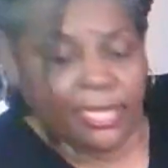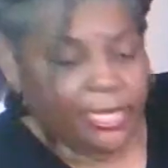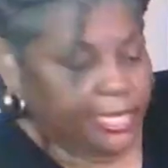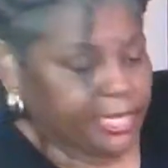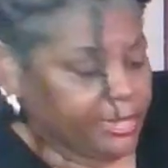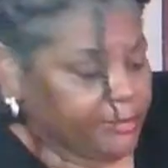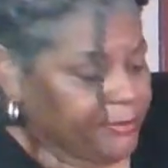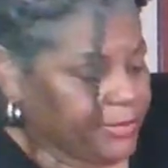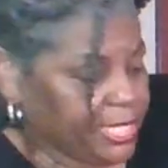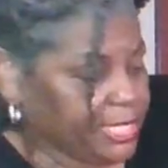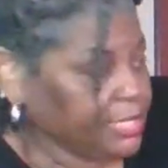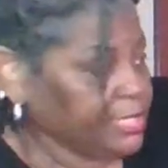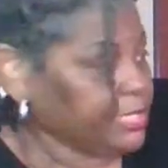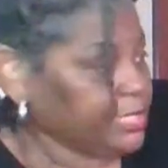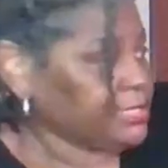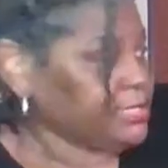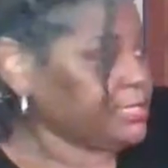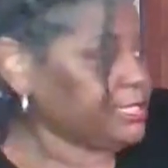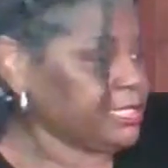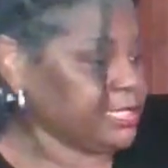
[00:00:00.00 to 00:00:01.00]
And I may
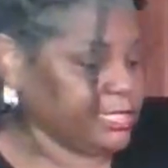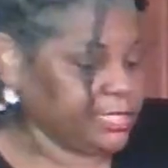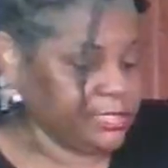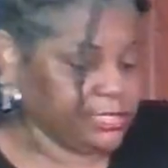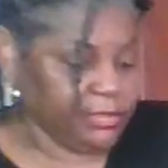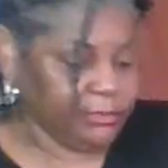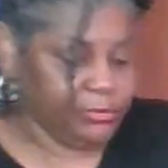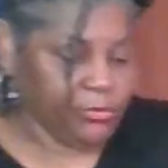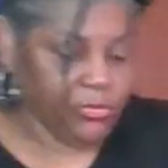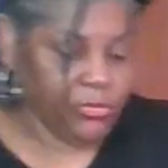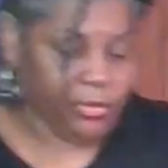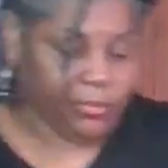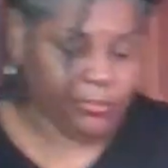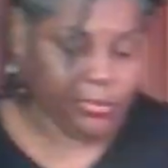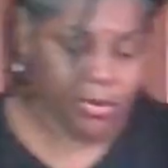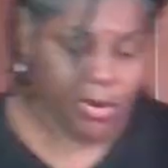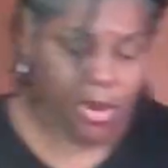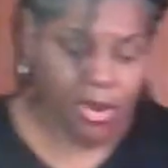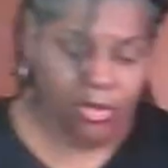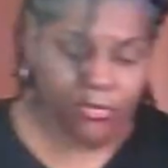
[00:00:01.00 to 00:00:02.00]
need to get some more
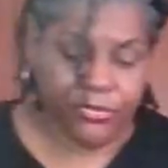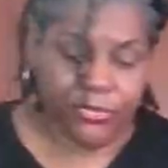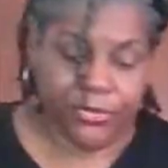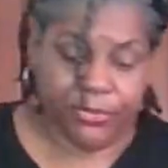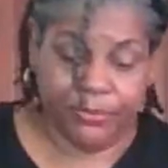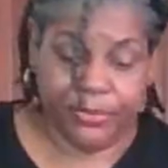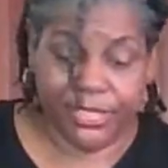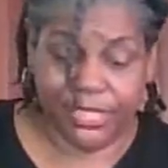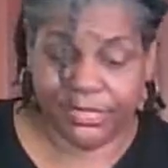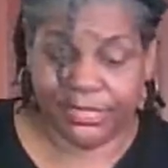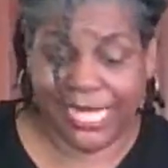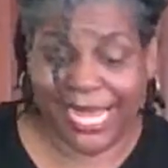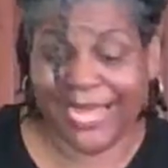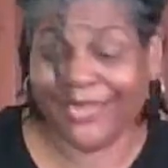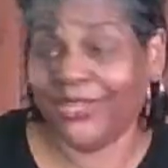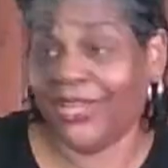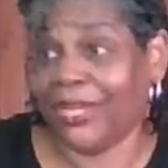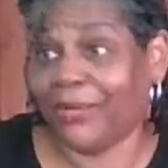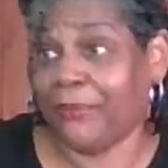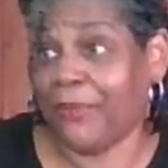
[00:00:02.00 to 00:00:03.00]
broth because I
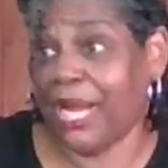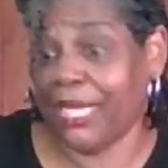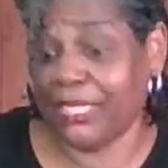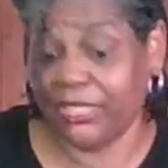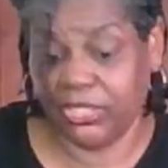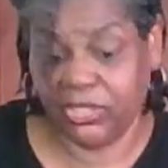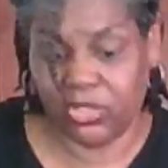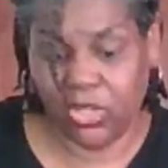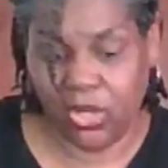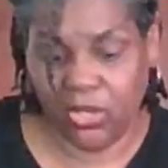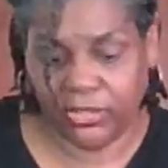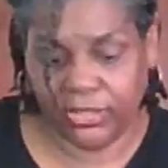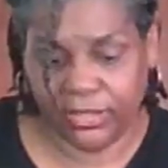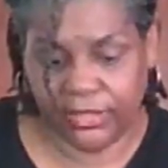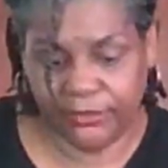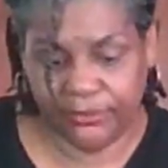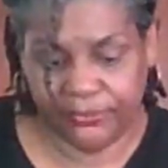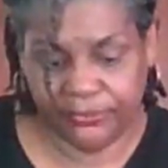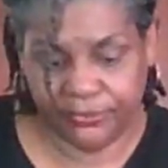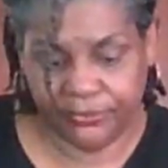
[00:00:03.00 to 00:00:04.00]
like mine saucy.
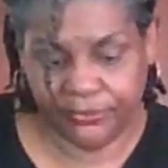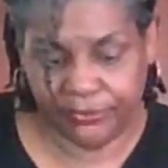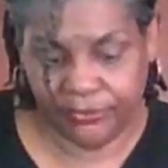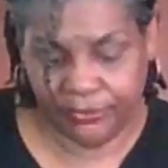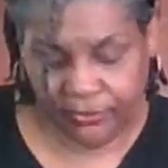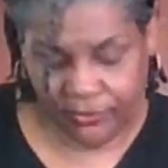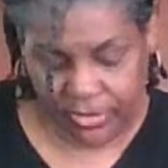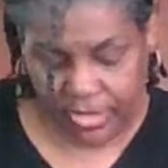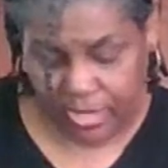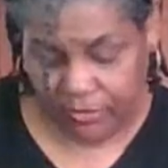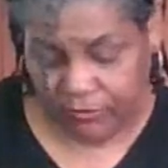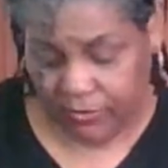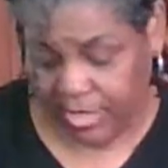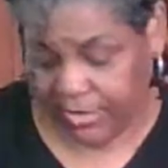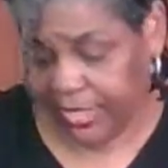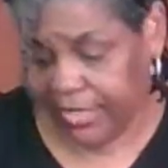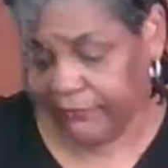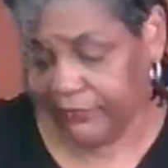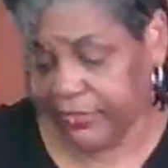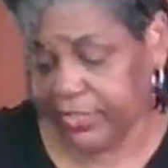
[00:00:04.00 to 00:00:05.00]
I'd
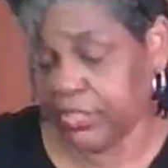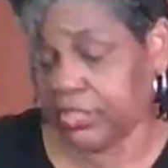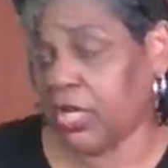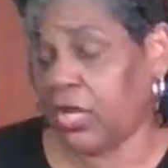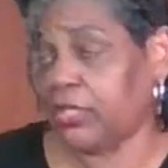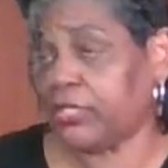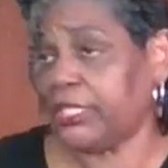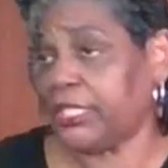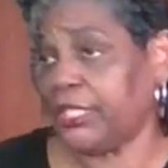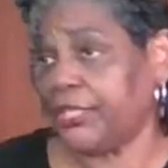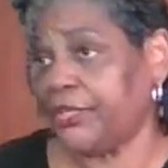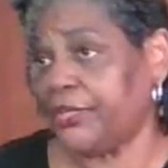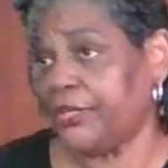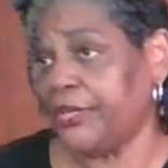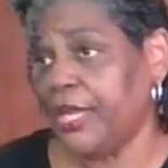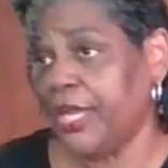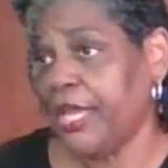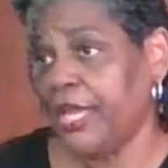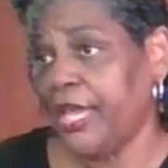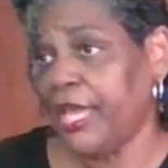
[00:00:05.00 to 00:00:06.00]
rather have it
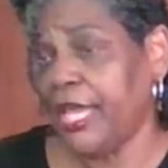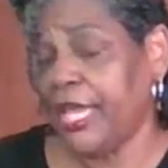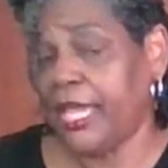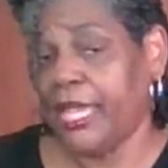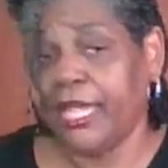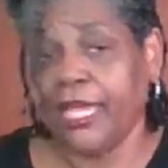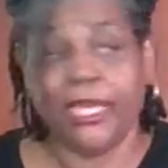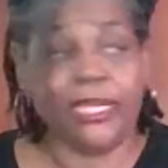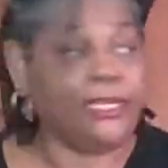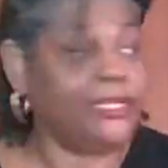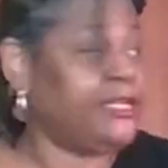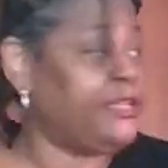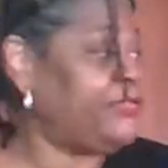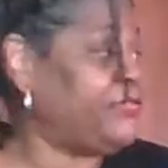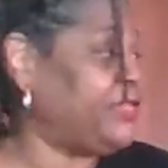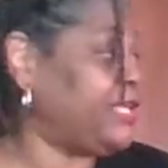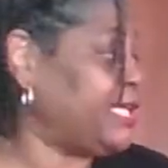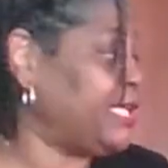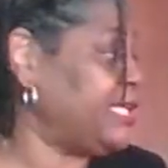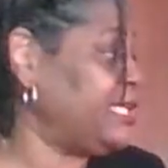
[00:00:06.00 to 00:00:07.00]
saucier and
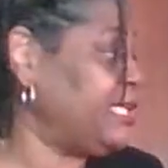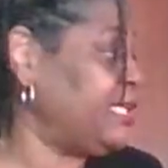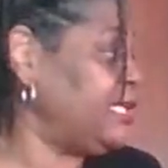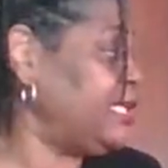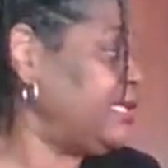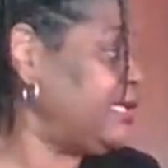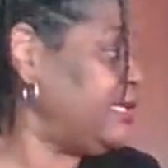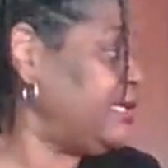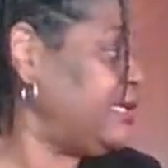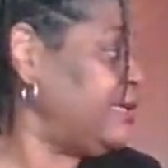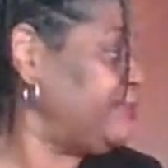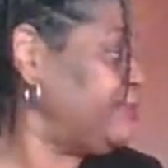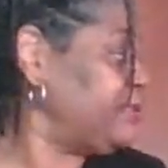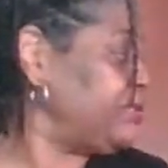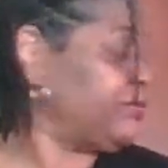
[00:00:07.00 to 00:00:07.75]
thicken it up.